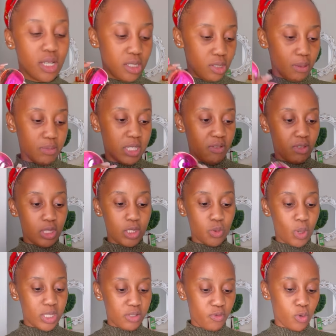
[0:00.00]
so i'm saving these
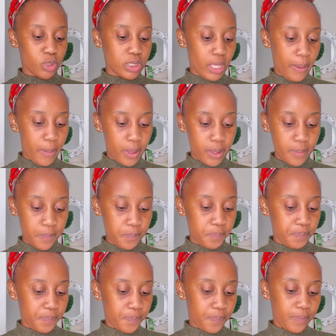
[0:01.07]
ones for summer
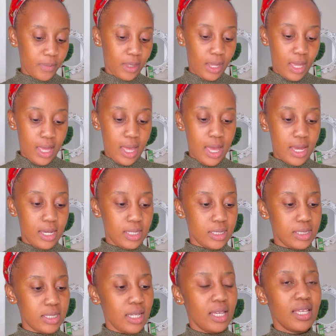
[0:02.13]

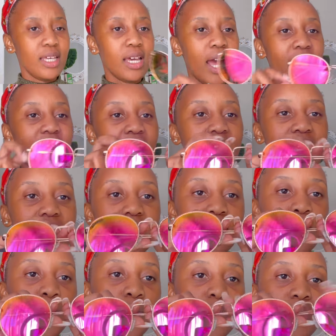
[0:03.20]
and i like the
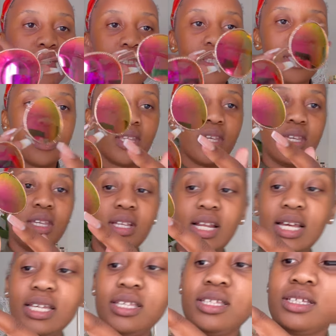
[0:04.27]
nose thingy
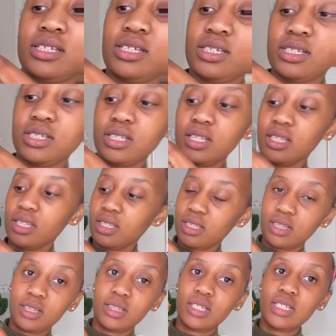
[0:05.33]
like
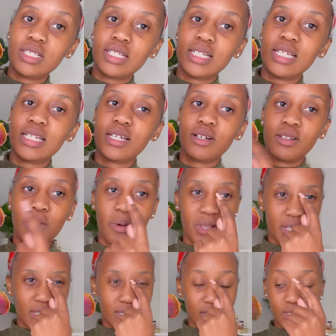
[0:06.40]
this detail the one
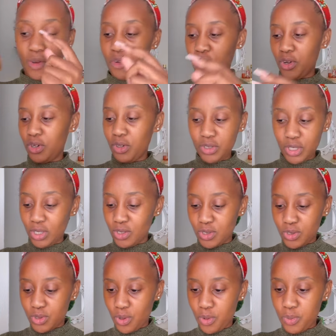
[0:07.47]
that sits over your nose it's
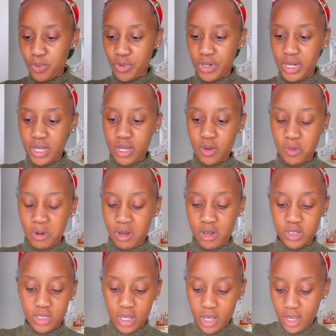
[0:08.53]
so pretty oh my
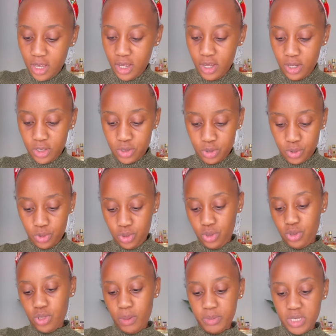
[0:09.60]
gosh it's so cute
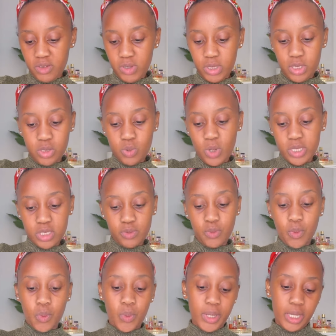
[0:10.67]
so i'm saving these ones
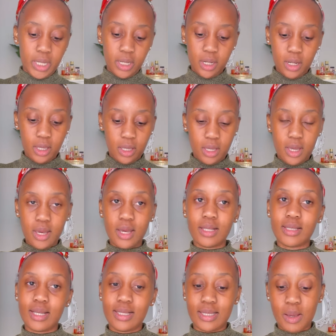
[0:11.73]
for when
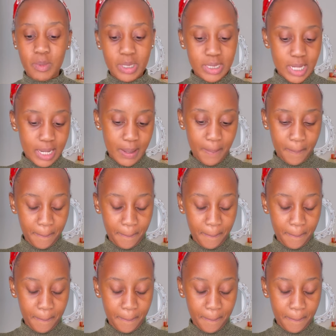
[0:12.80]
it's summertime